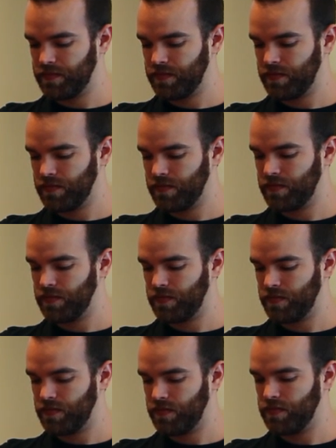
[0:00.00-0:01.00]

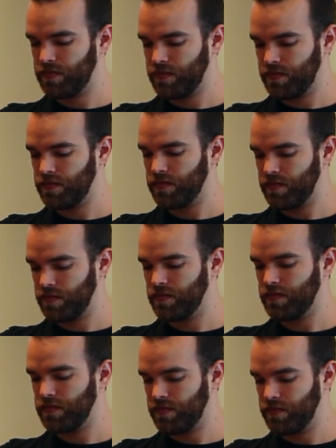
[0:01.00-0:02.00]

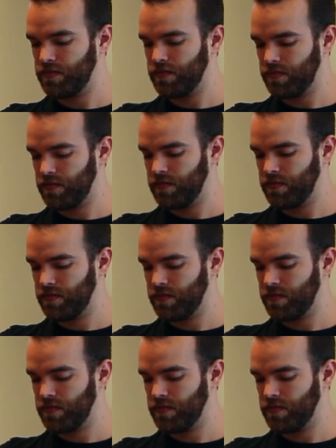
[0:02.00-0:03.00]

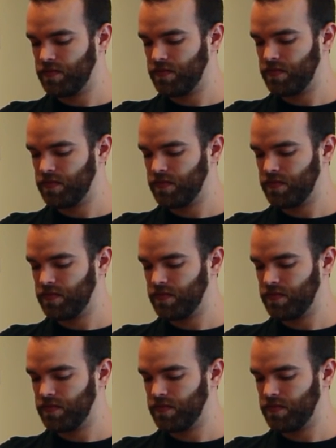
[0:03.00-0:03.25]
No words are spoken by the person on screen.